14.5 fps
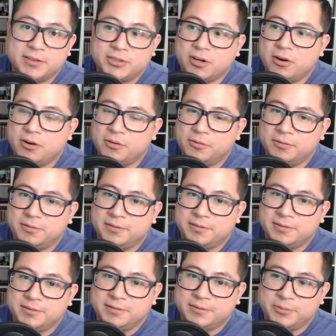So
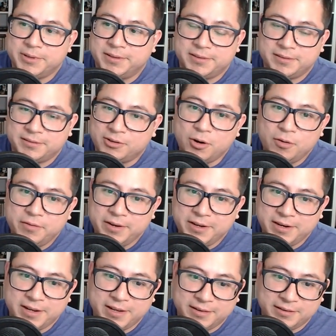with COVID
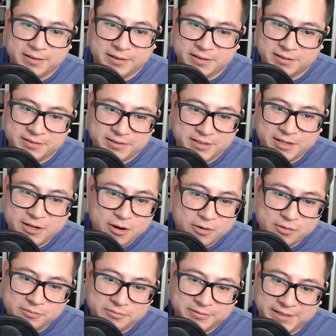and the
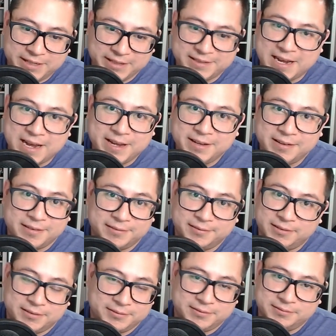CEO like dying,
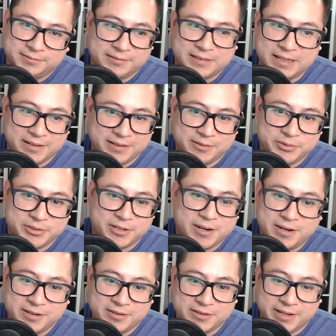uh, I, it was
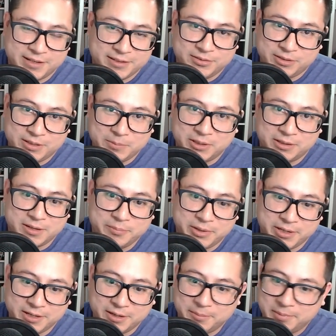hard, I guess, to keep the
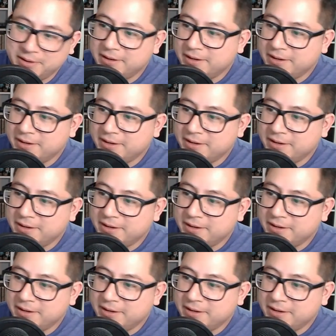company up.